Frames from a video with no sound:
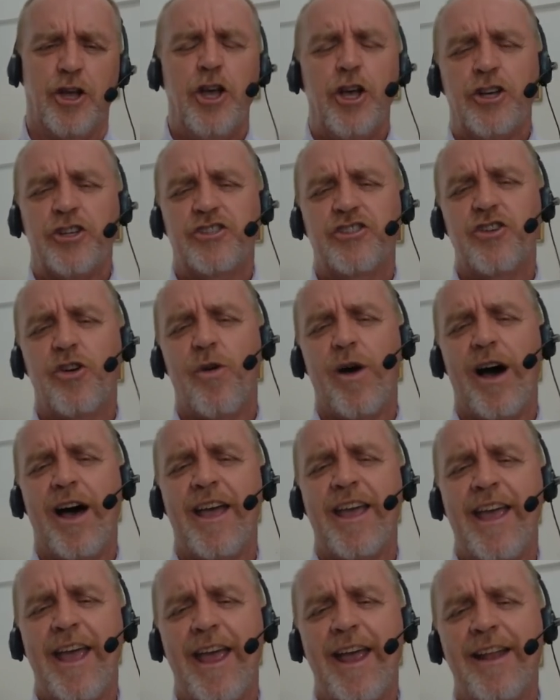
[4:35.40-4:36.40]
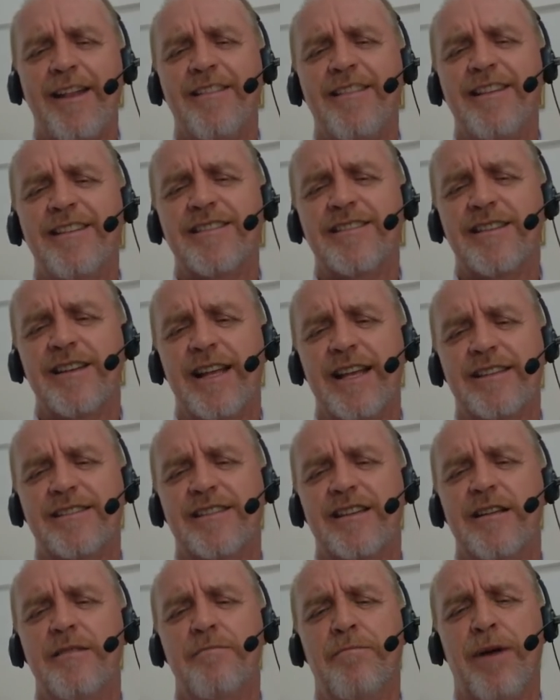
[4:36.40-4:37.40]
So I end this
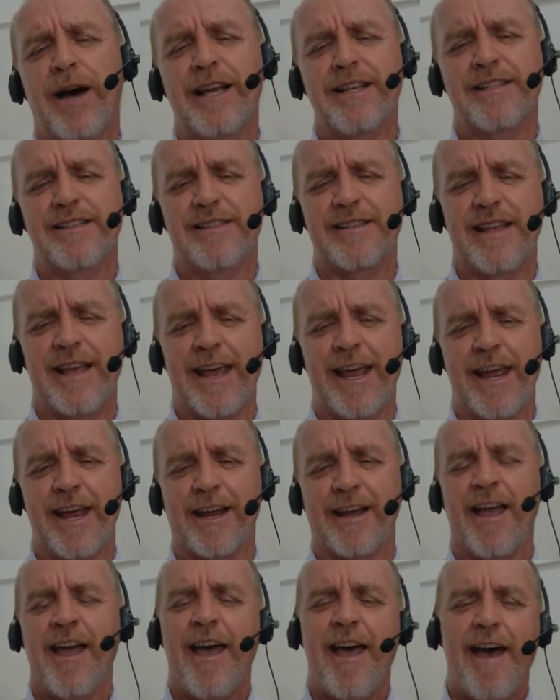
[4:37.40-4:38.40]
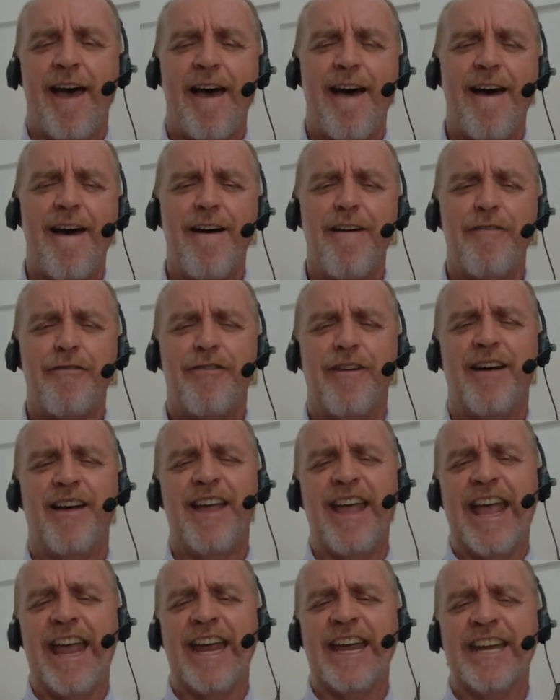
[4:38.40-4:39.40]
lesson by saying, have
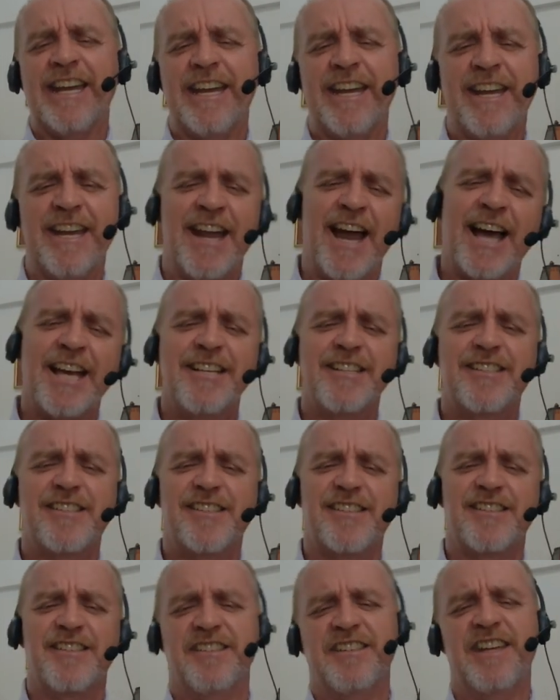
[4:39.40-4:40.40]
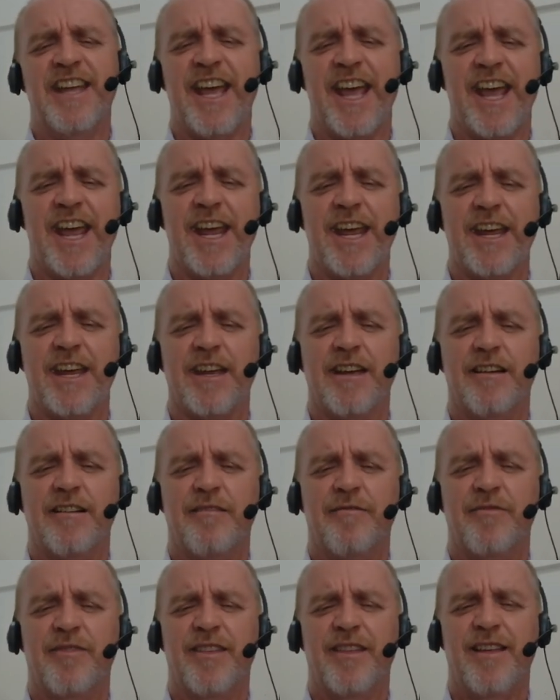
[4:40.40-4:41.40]
a nice day.
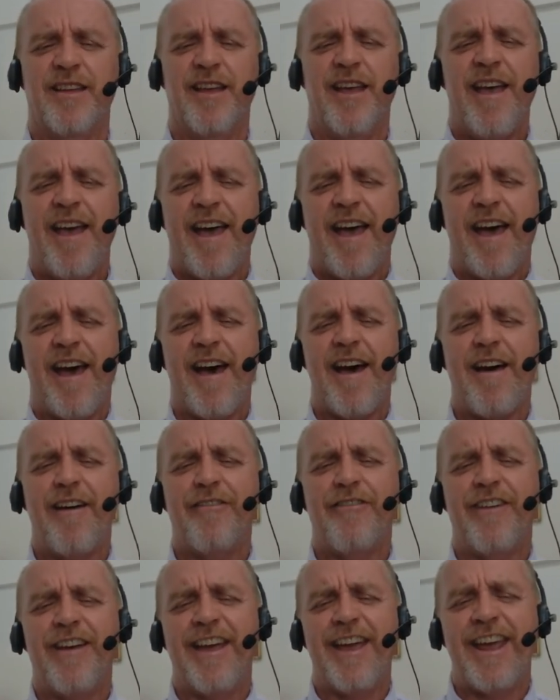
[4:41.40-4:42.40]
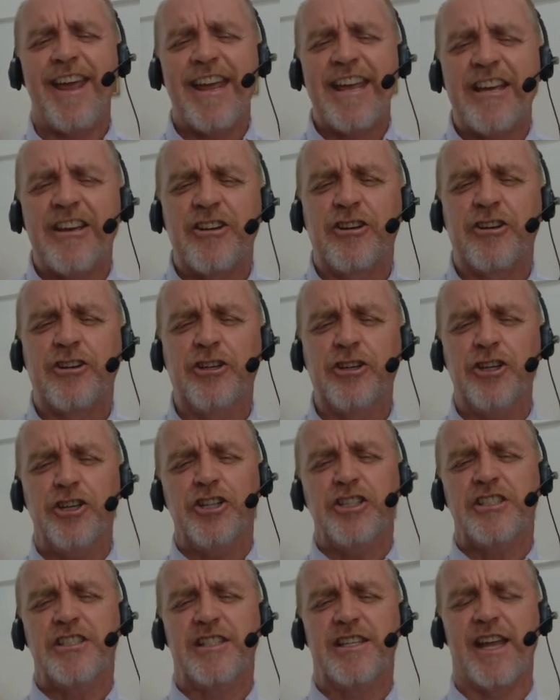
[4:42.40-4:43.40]
Have a
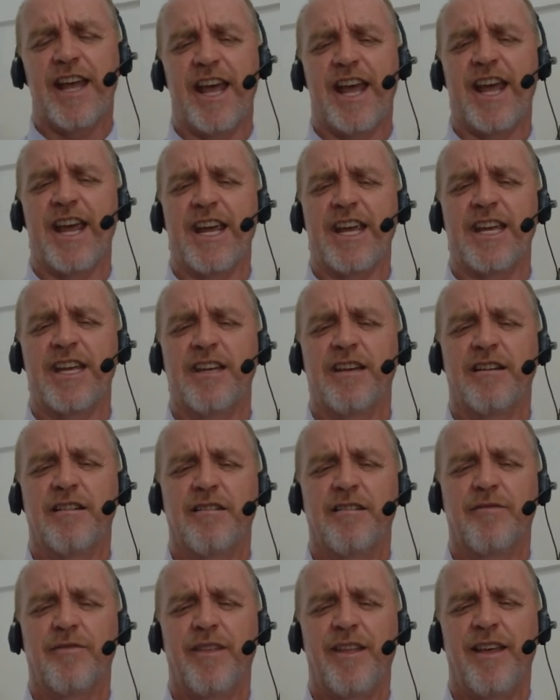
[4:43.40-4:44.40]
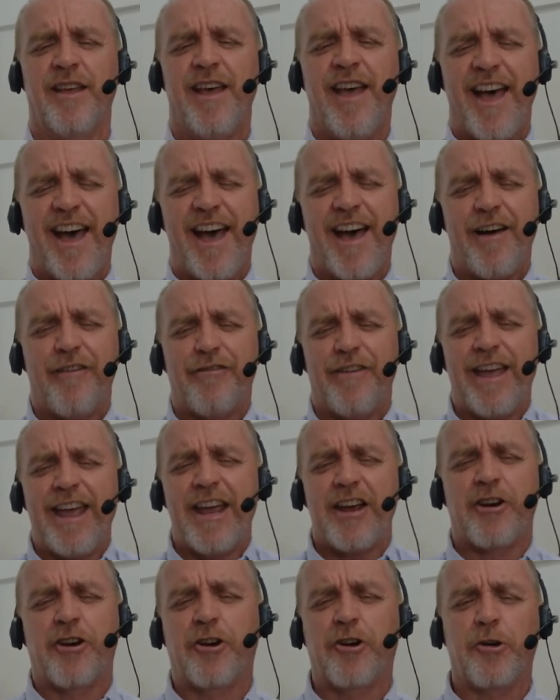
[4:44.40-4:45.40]
good day. Have
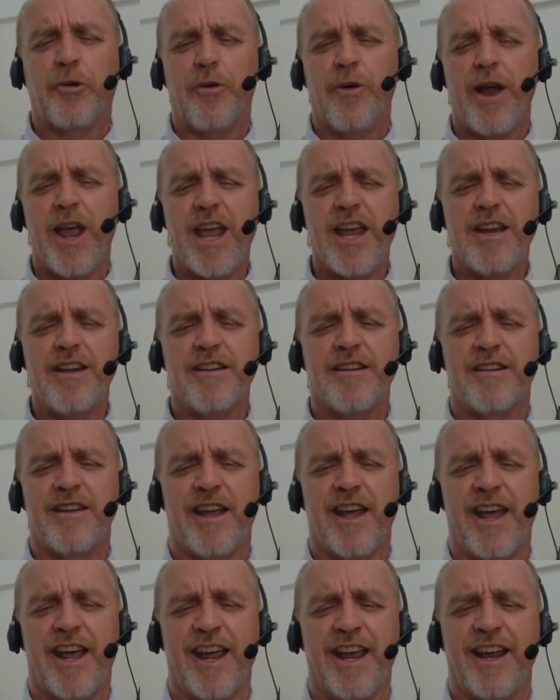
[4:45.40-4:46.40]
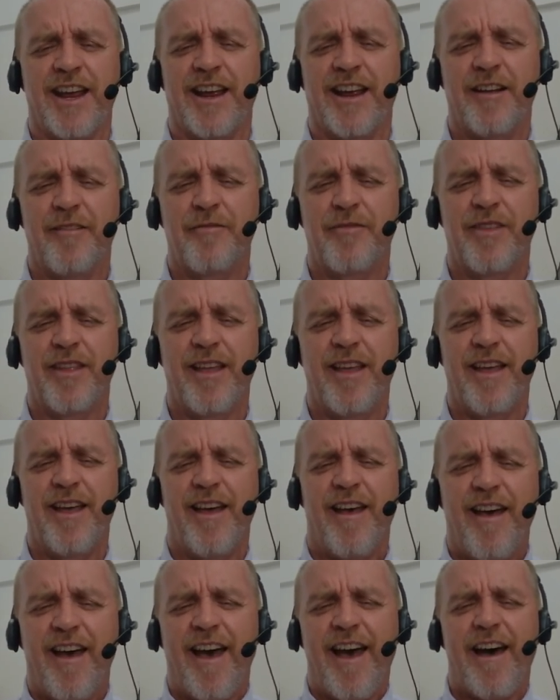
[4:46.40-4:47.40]
a great day.
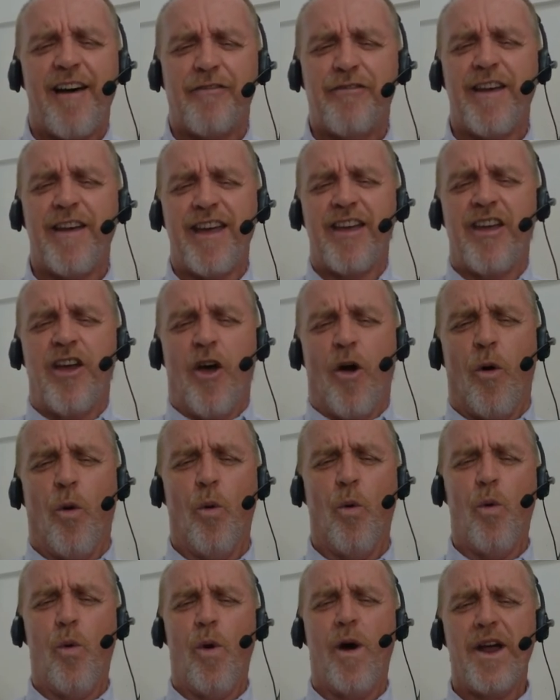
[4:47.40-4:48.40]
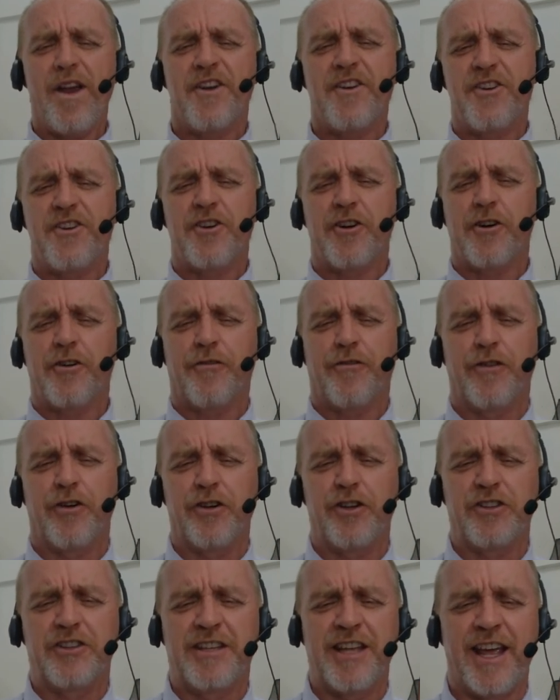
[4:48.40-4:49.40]
Have a
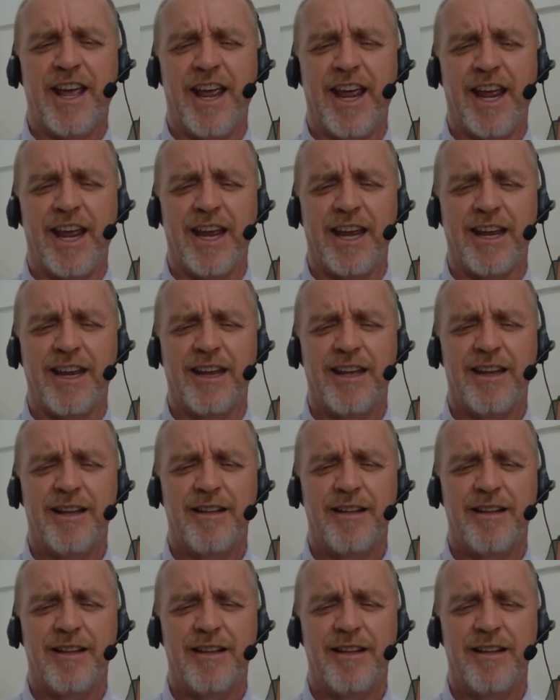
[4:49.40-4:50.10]
wonderful day.